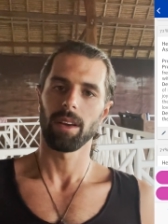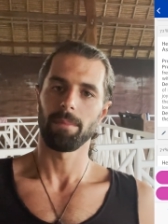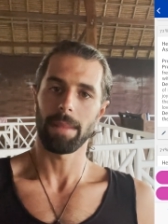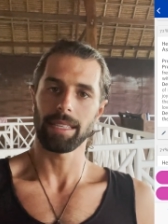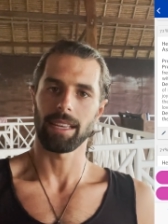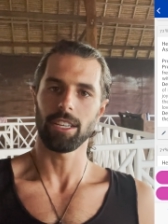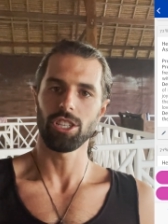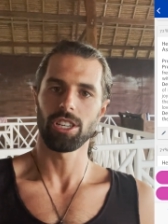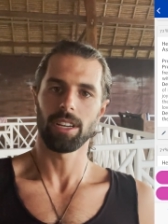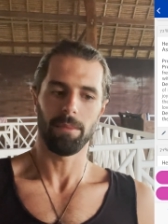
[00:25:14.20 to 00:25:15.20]

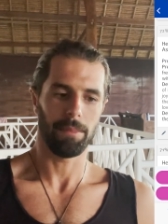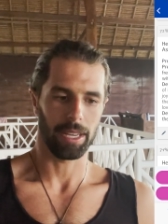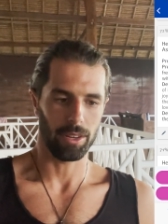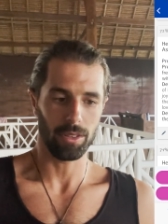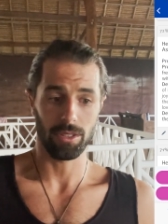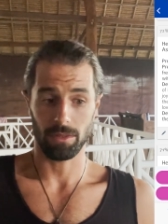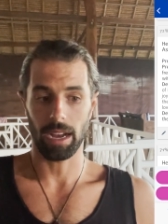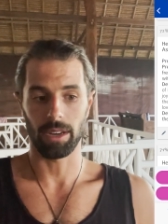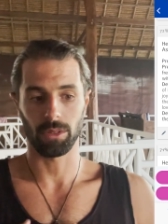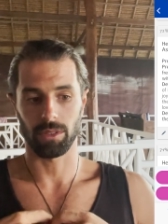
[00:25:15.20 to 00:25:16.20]
message, because
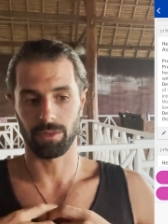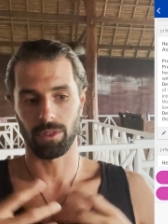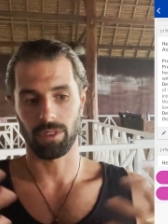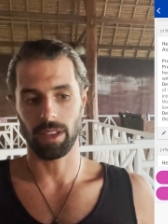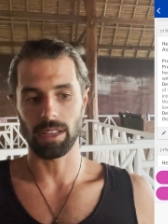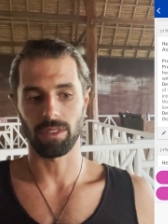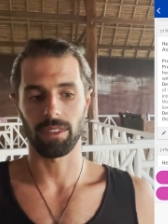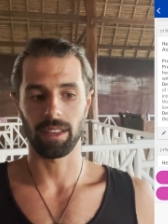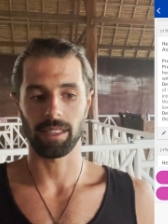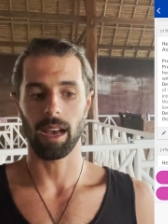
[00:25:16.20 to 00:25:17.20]
out of the 1,000
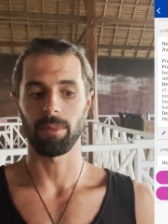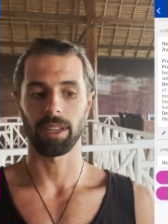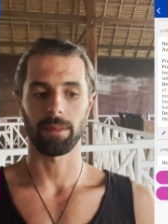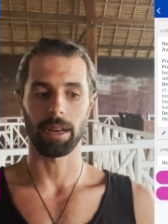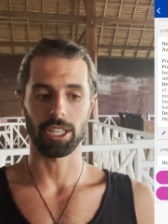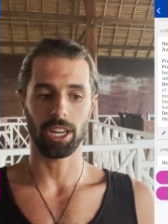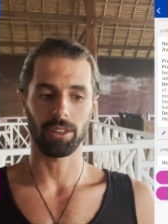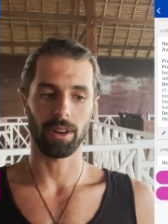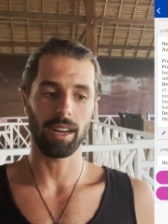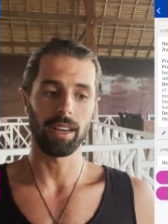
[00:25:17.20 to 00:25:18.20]
things happening in my
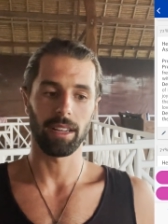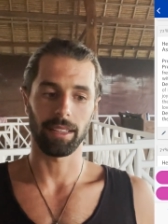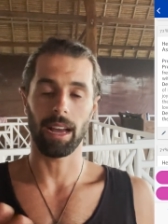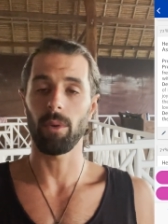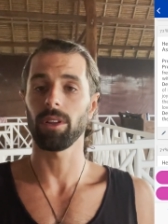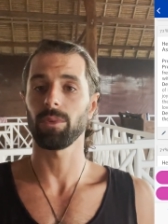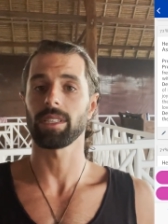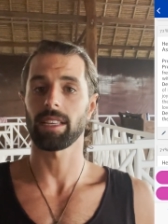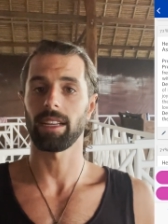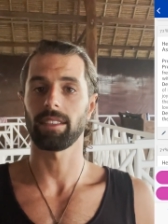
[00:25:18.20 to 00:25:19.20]
chakra, that one
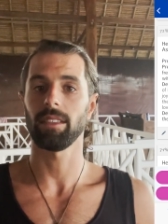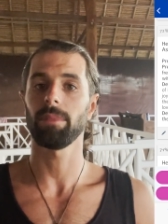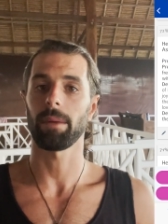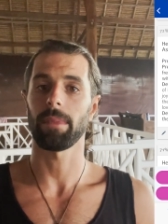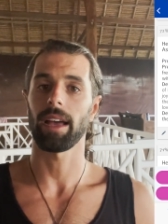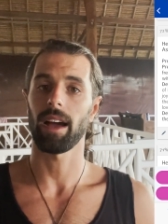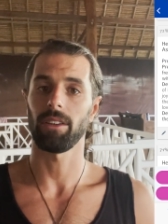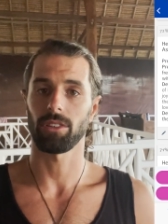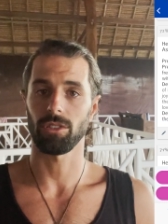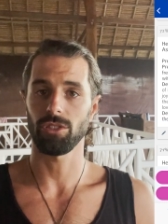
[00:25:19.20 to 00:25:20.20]
was selected by my
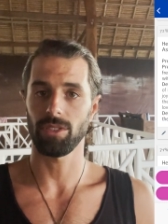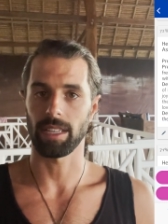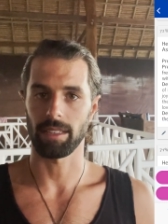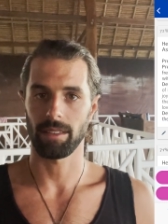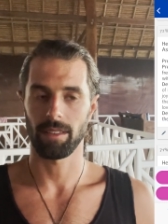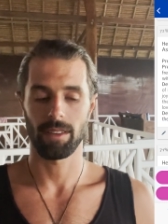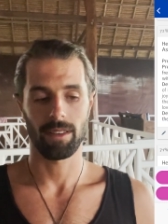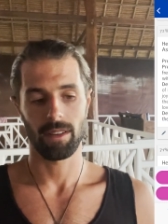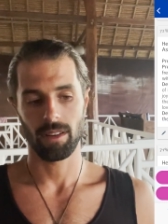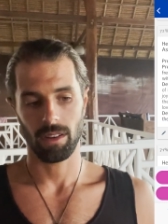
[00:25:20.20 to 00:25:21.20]
higher consciousness
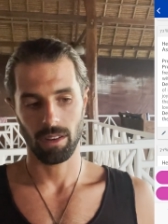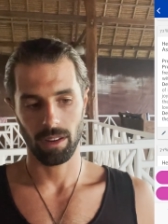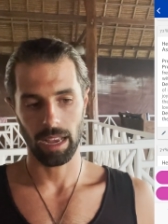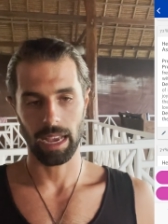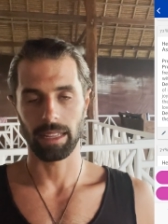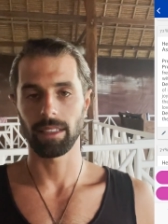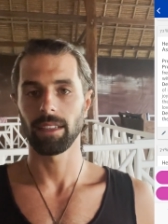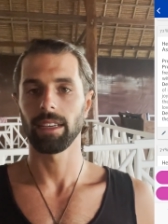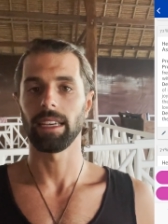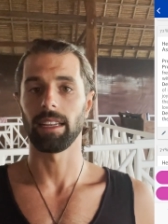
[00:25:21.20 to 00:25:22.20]
and
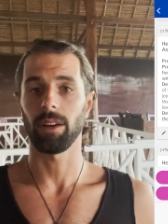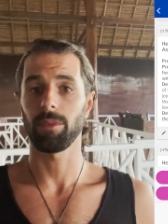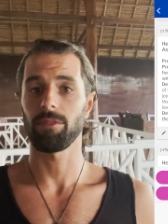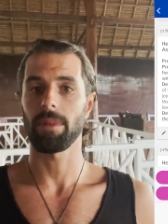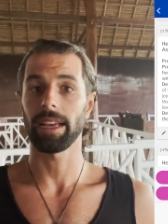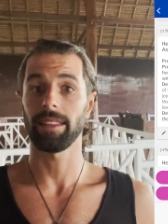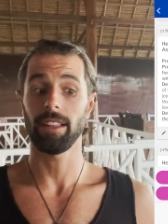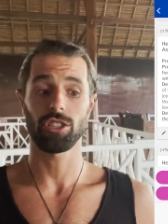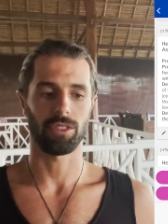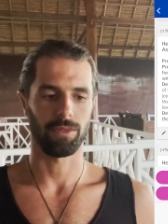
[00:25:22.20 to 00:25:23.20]
in line with my
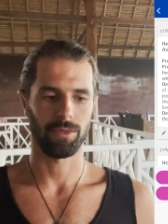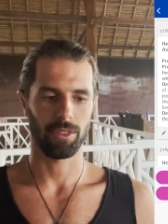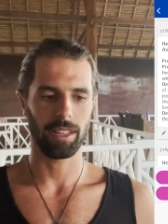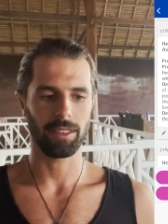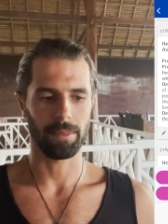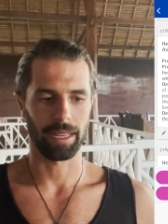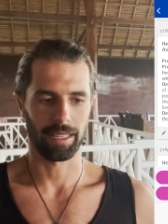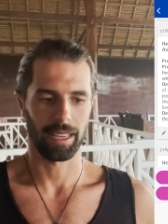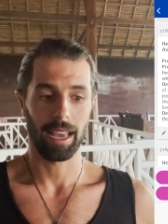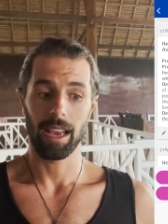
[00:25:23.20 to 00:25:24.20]
intention. So that's
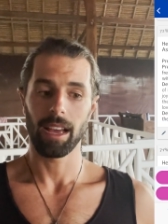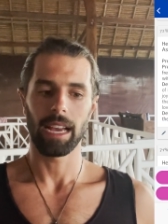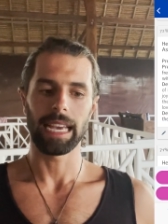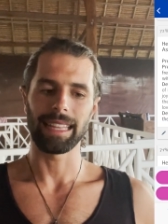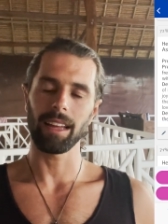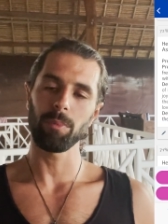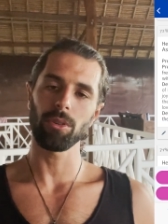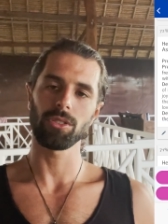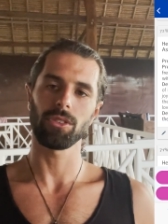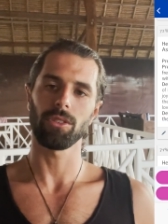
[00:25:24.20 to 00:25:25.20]
amazing. In that
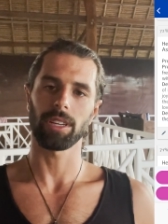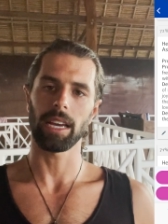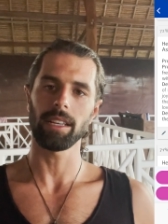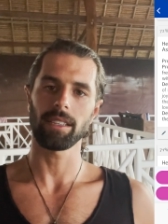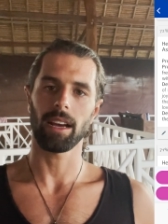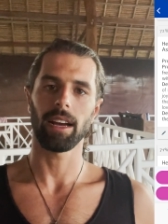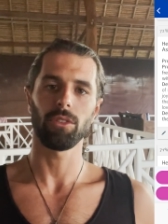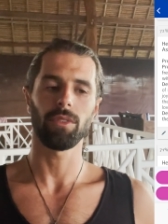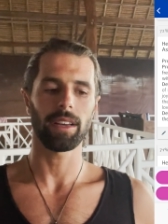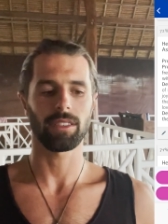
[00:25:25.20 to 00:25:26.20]
particular case, I
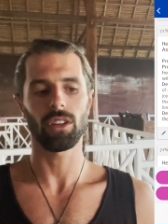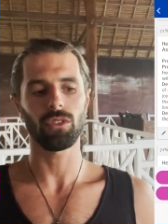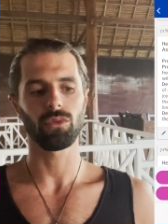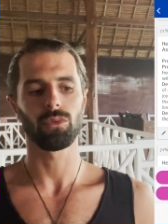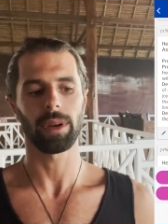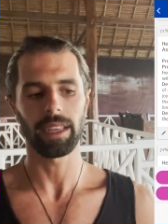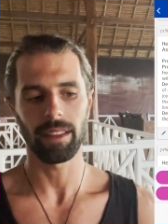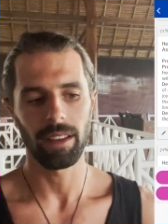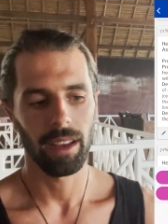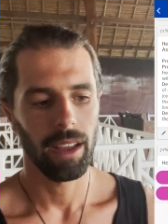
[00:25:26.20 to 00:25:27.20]
advise not to
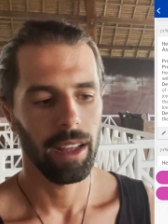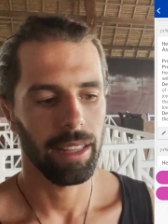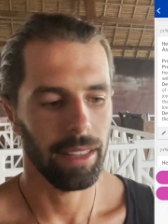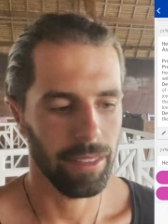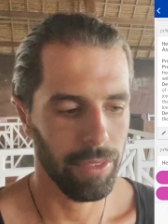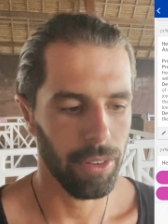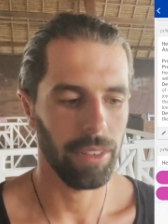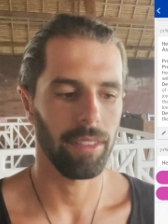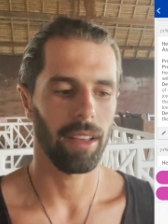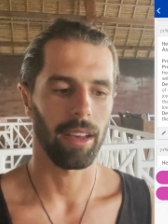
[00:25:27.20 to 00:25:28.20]
read the
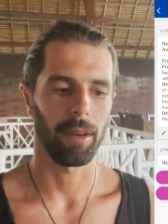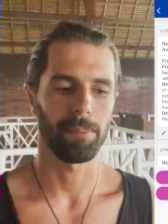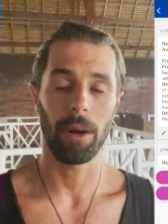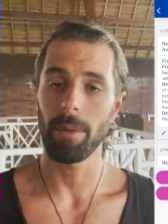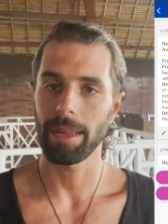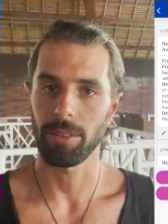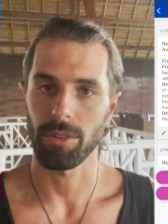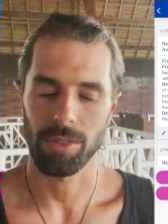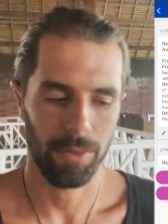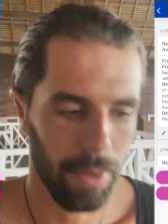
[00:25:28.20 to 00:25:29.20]
different
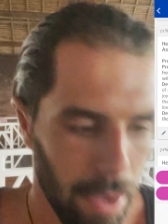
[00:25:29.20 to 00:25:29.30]
parameters,